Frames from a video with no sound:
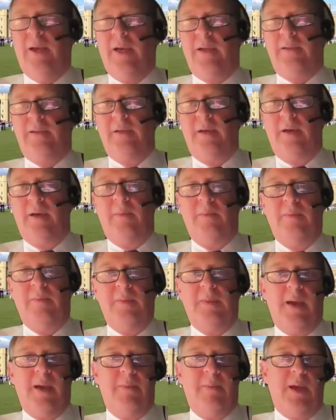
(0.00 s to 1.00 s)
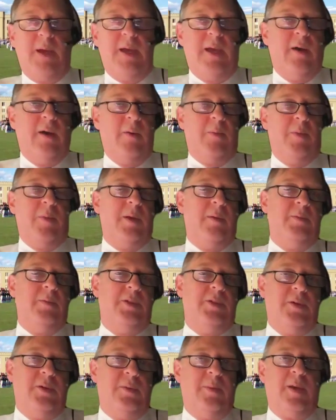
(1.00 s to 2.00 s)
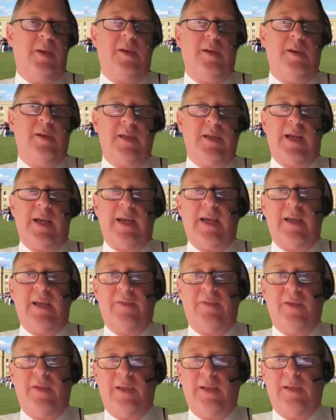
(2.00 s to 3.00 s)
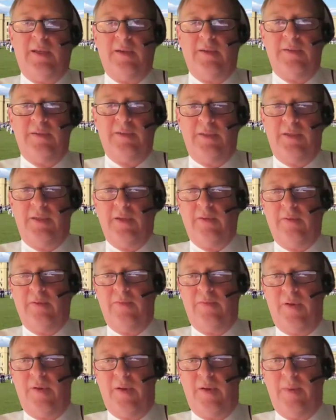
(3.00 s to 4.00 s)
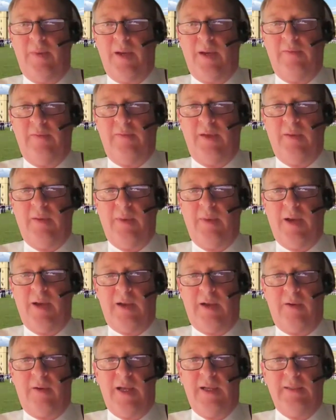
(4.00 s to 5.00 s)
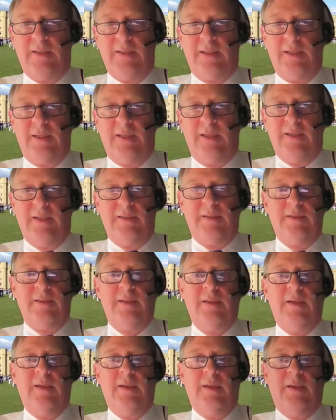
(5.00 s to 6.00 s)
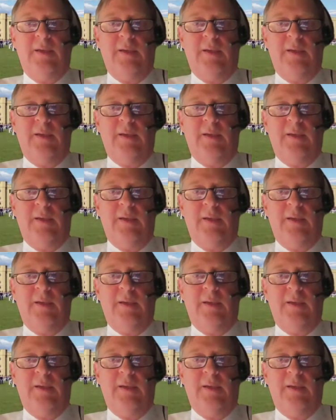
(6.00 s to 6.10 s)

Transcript: that may help him too, because I got to think there's a fair amount of VMI grads in his